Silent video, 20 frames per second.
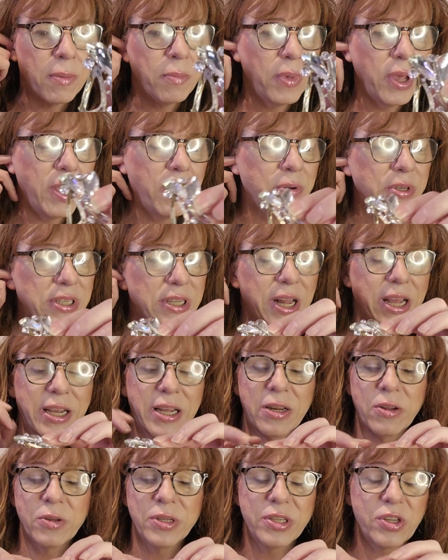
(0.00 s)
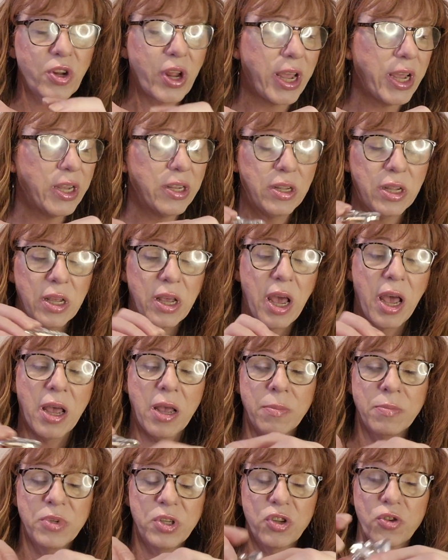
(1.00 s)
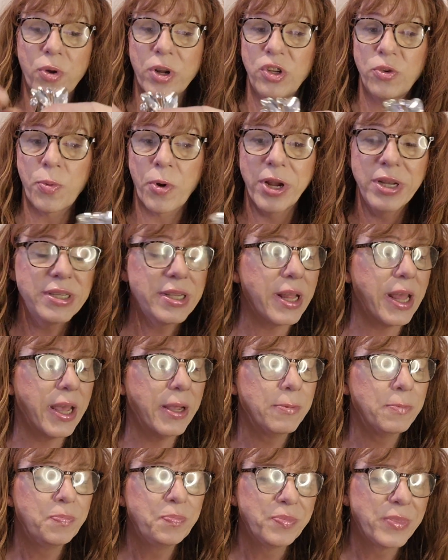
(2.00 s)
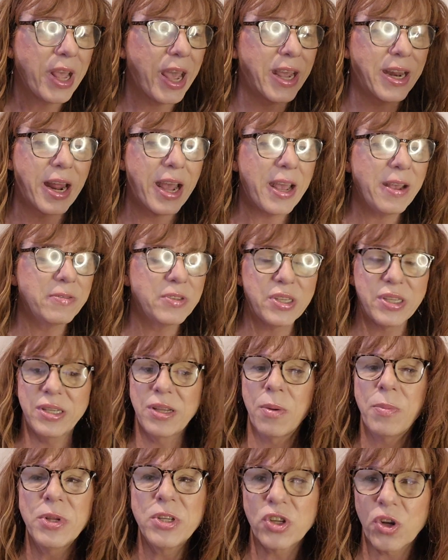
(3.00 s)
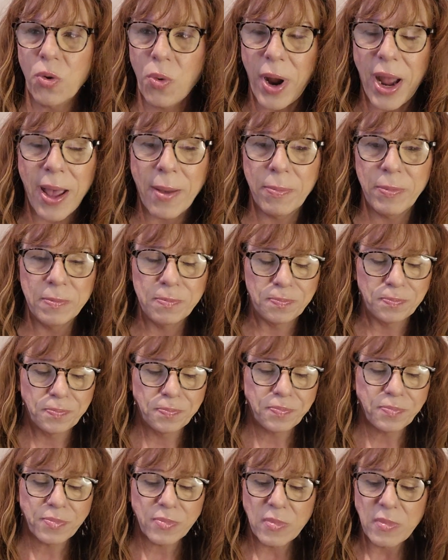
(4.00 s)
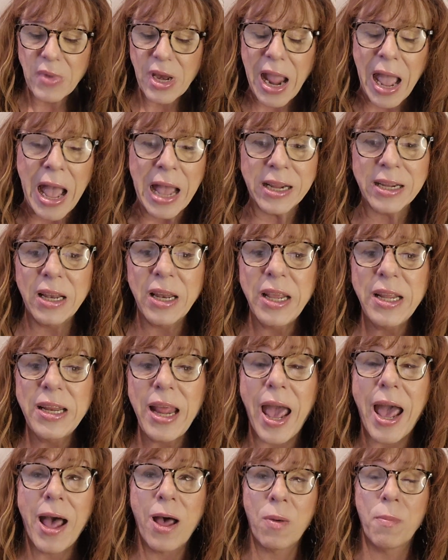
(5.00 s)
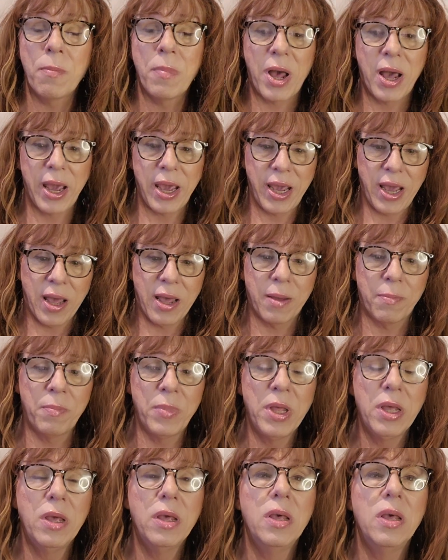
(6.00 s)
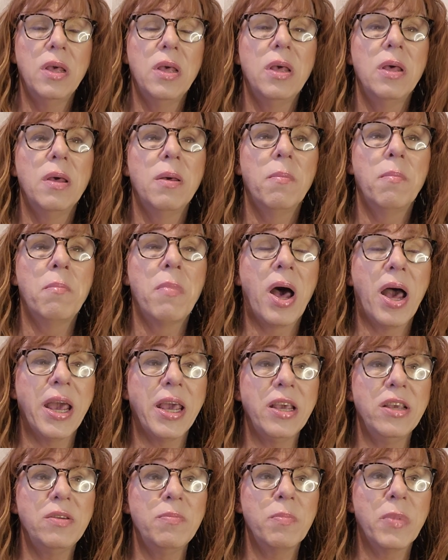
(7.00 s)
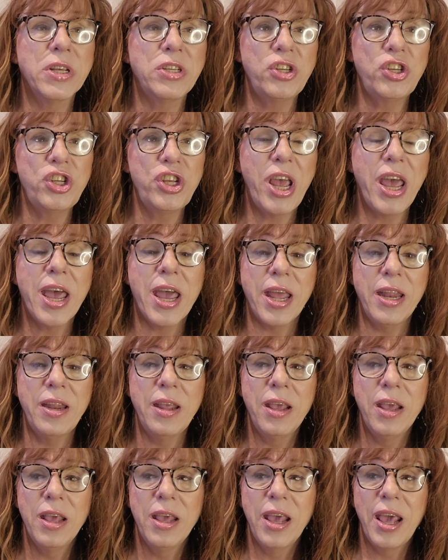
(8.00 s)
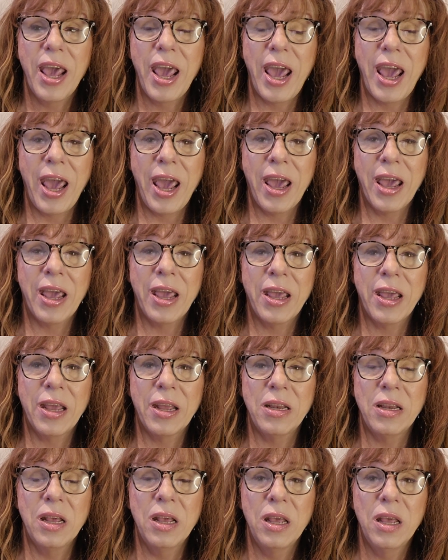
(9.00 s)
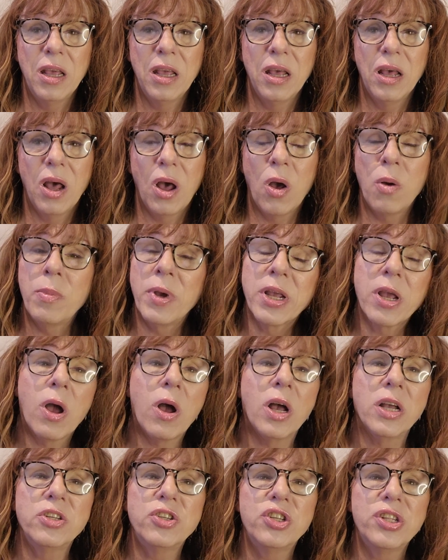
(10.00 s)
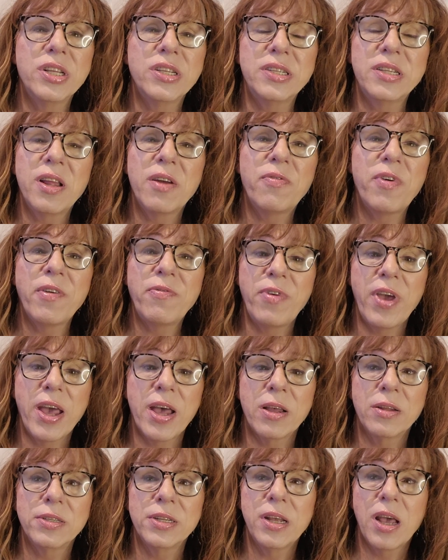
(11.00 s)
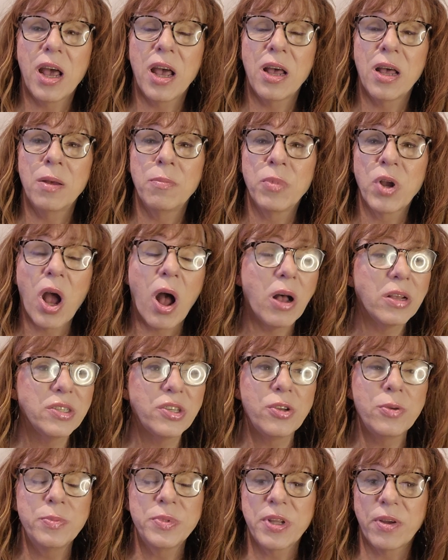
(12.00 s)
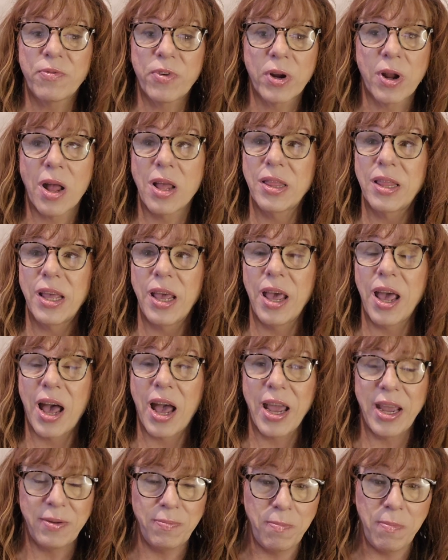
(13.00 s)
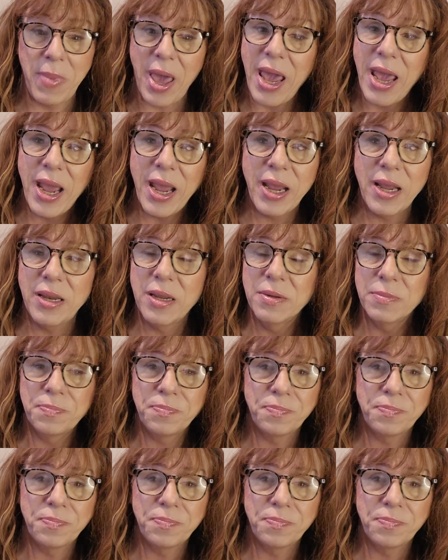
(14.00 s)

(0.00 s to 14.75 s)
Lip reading: It was like a little straight stretch bracelet, and I have so much crap. I cleaned out my shed, and oh my gosh, the stuff I found, costumes I forgot that I had made.